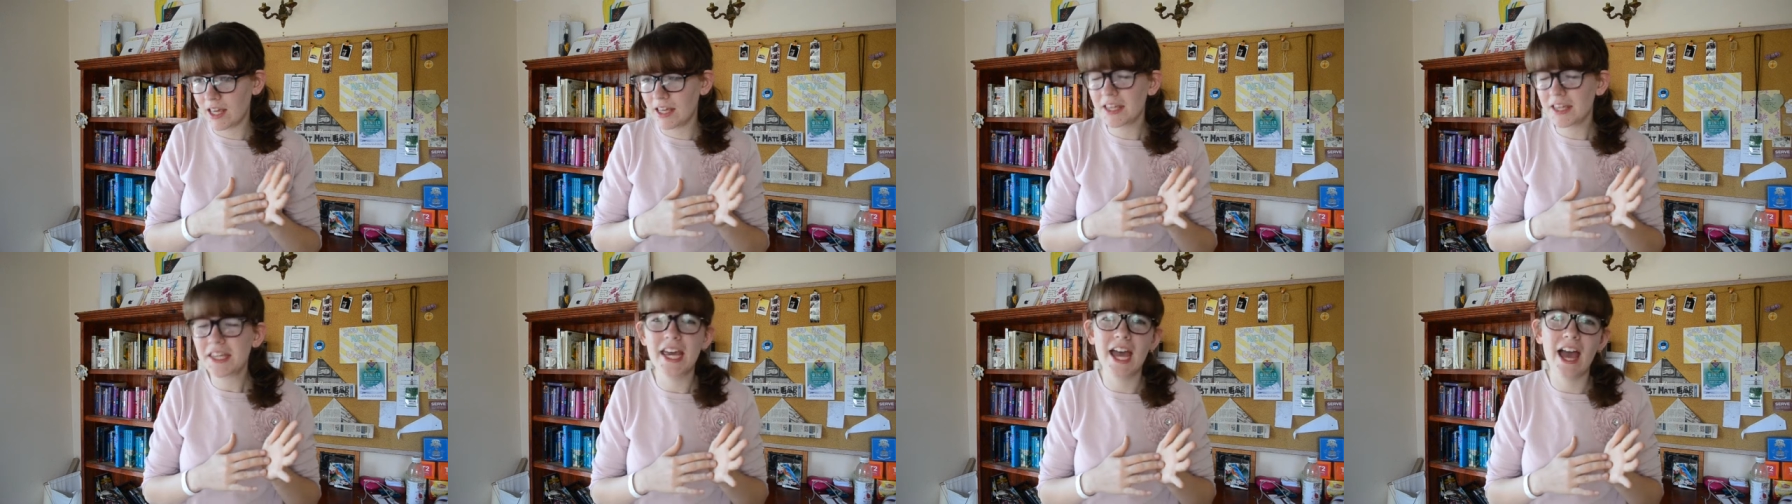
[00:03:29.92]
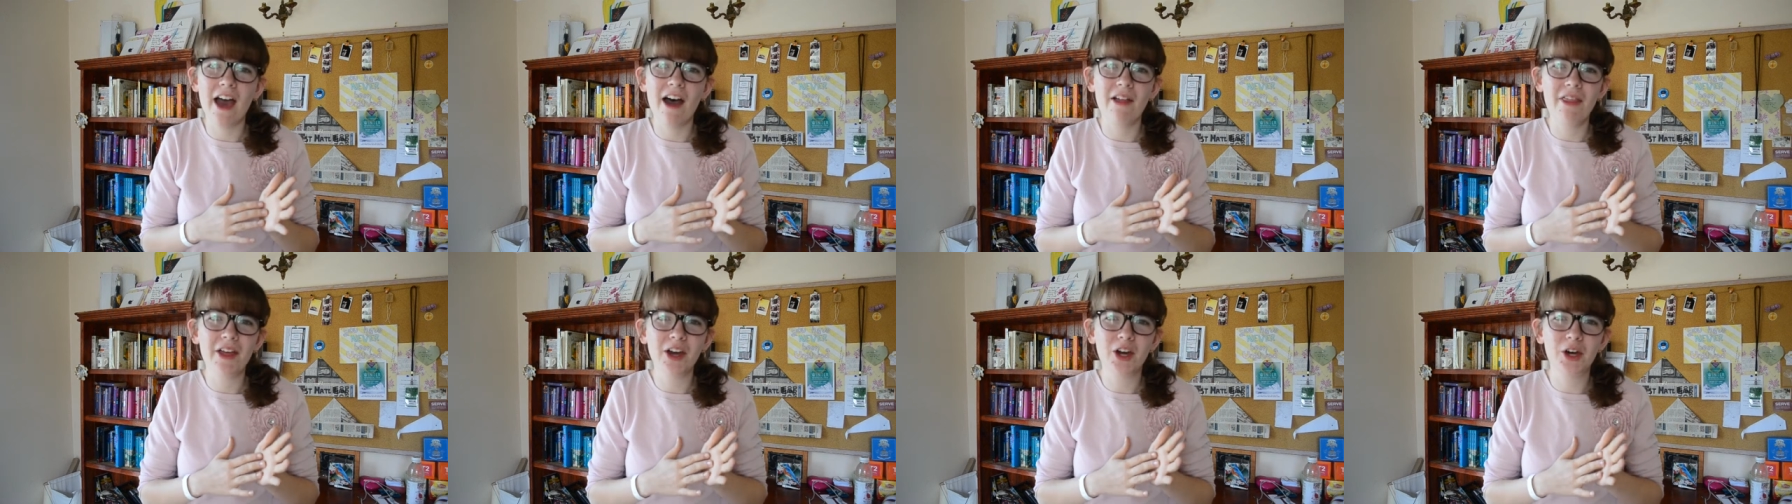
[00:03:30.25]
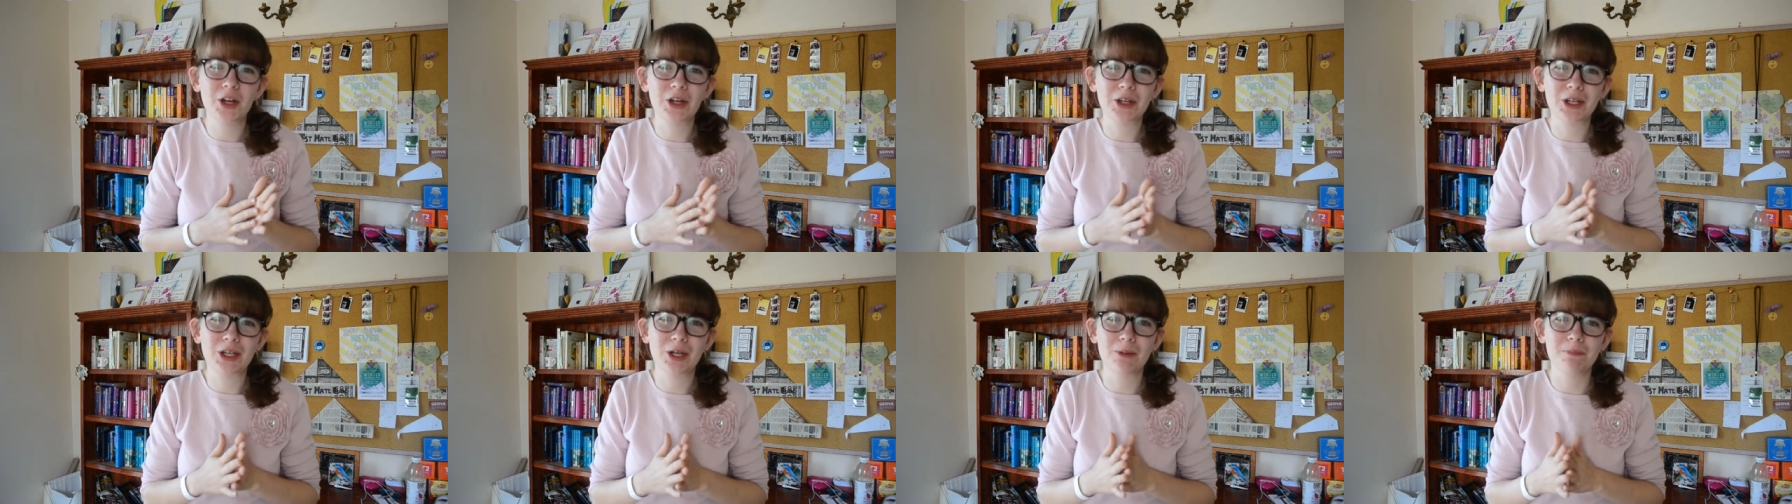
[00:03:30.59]
Yeah, that
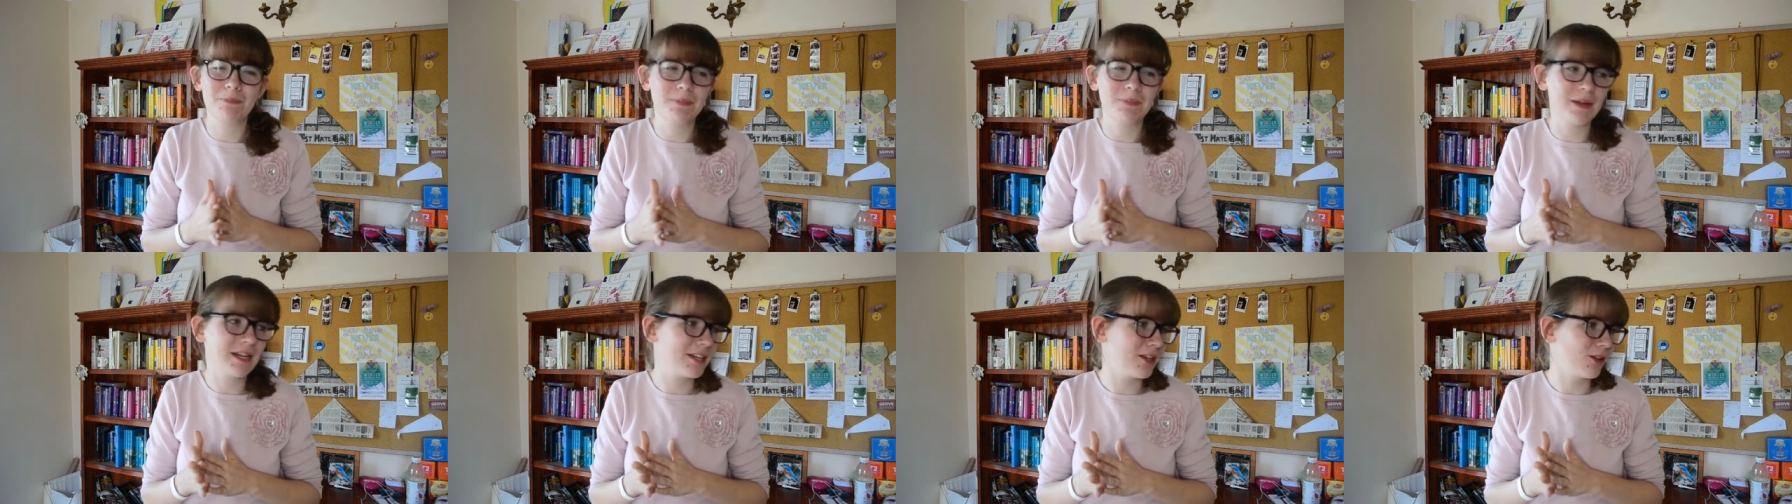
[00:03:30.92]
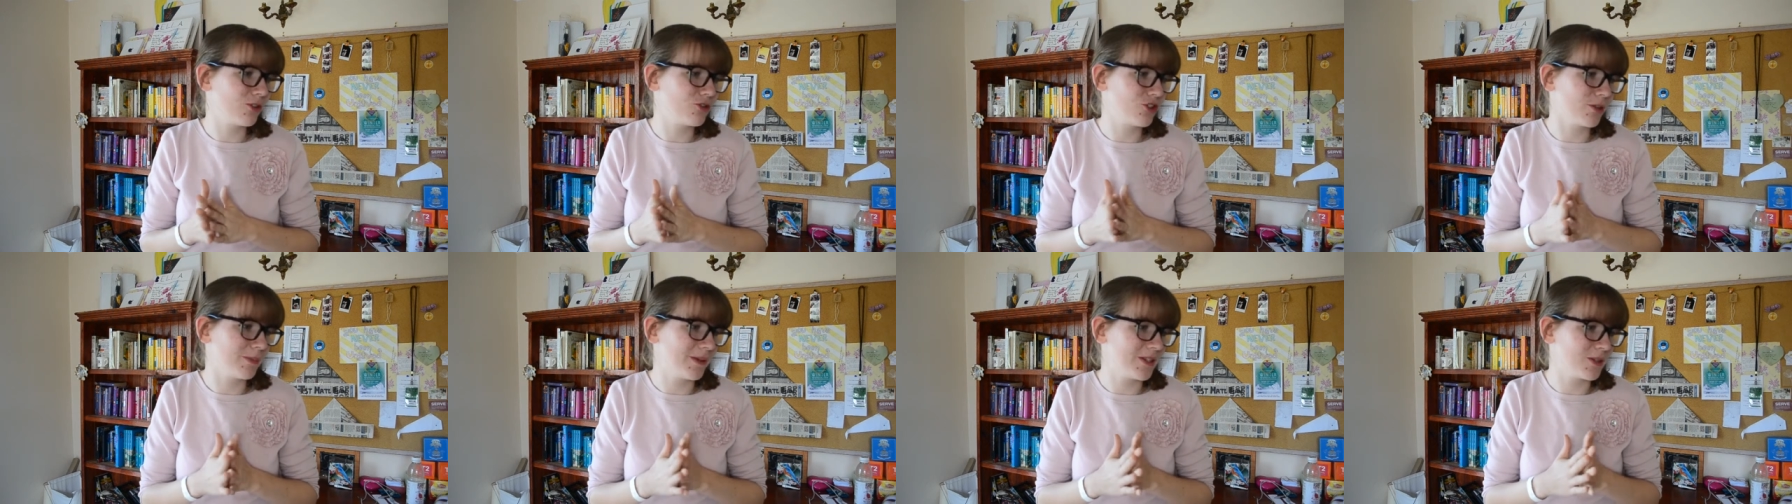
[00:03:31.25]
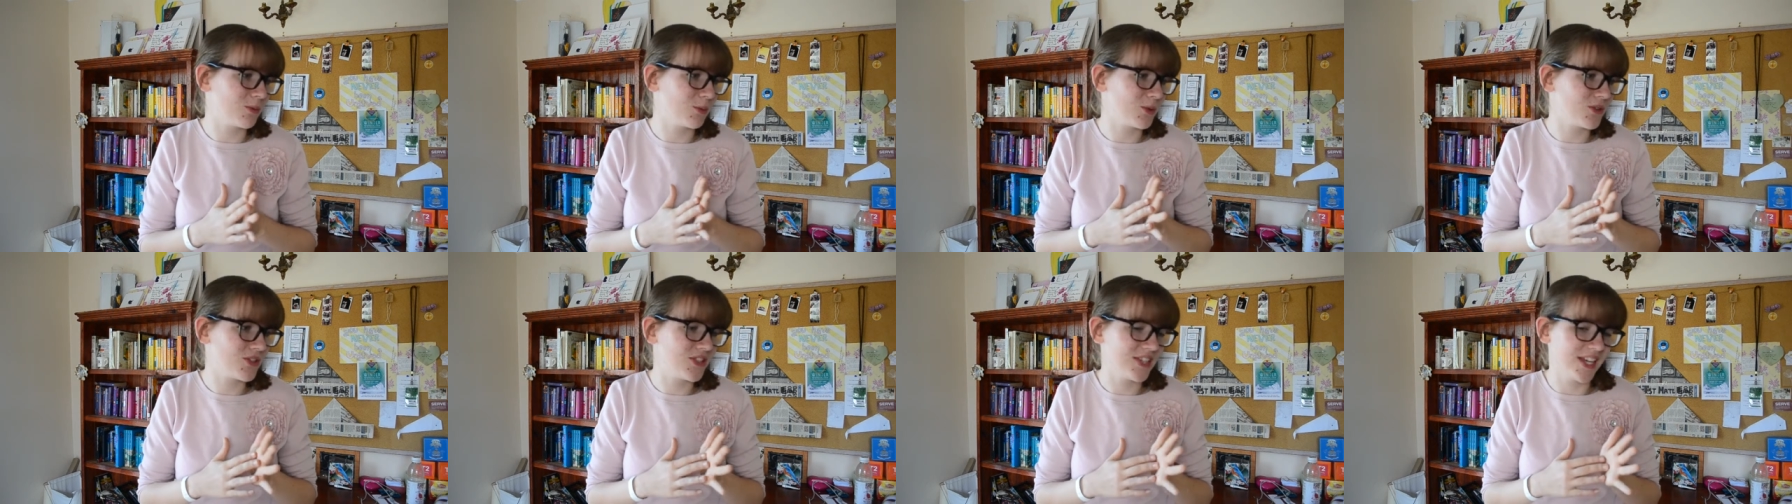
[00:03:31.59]
got a good bit guilt trippy
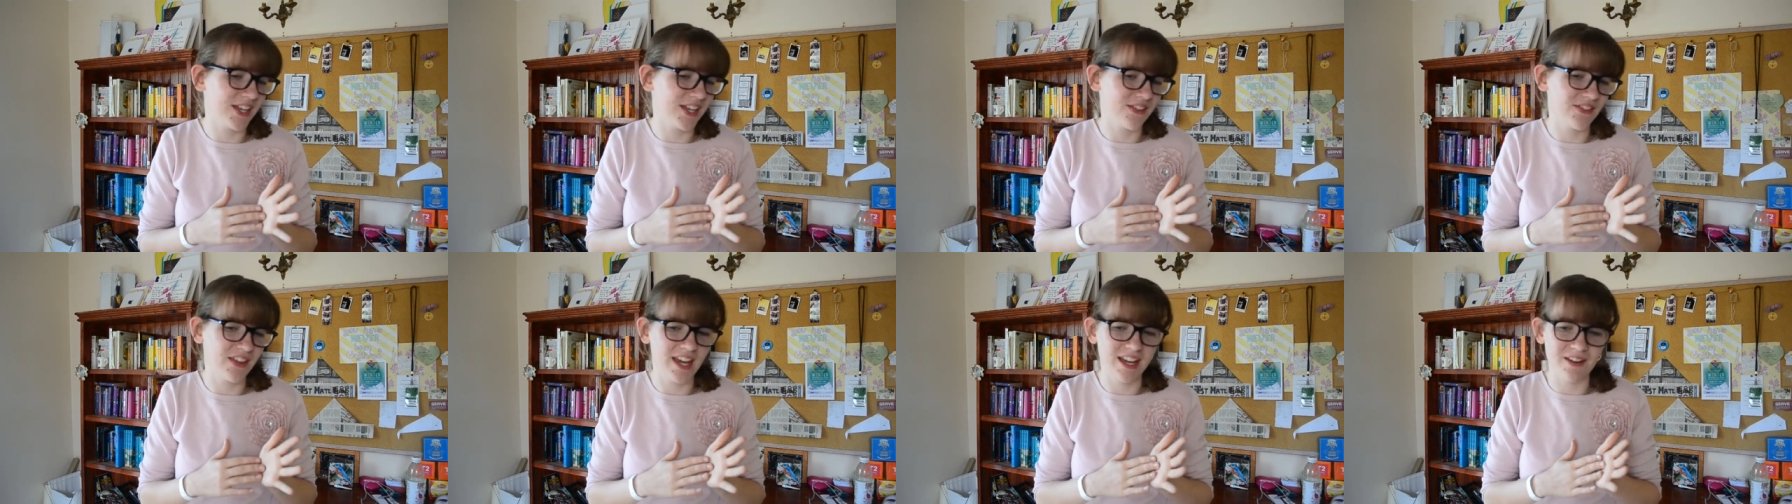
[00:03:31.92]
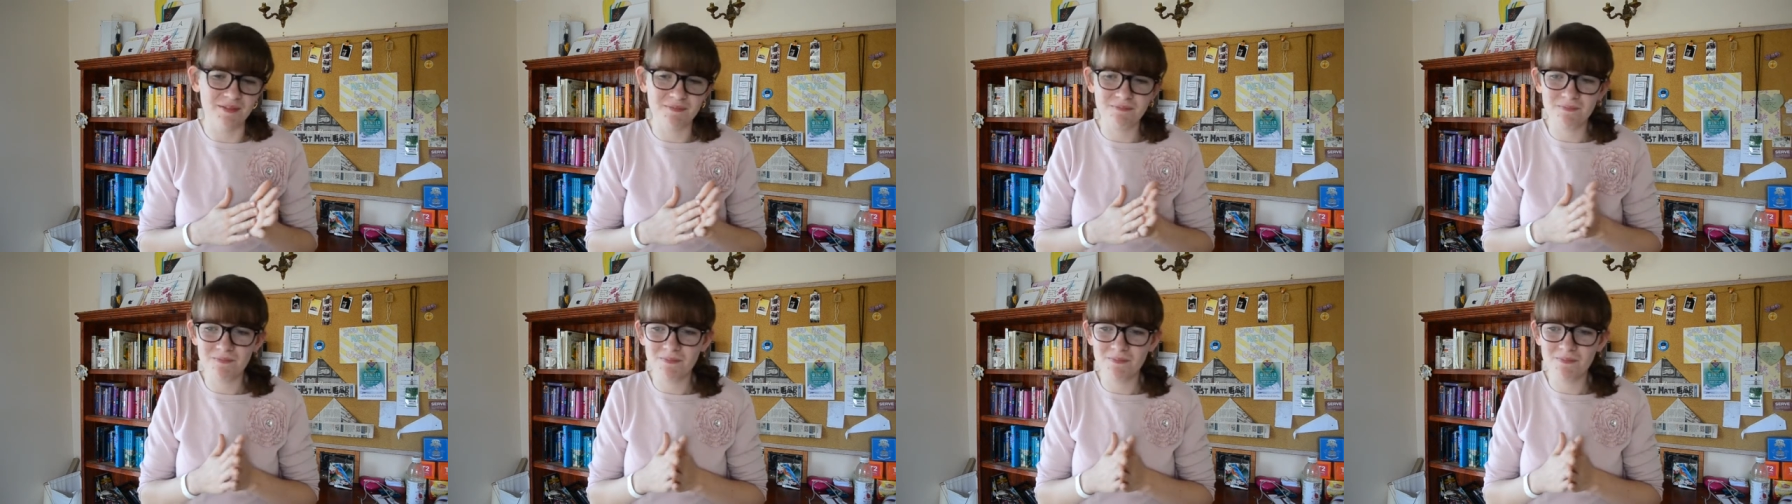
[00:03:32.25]
towards the end there.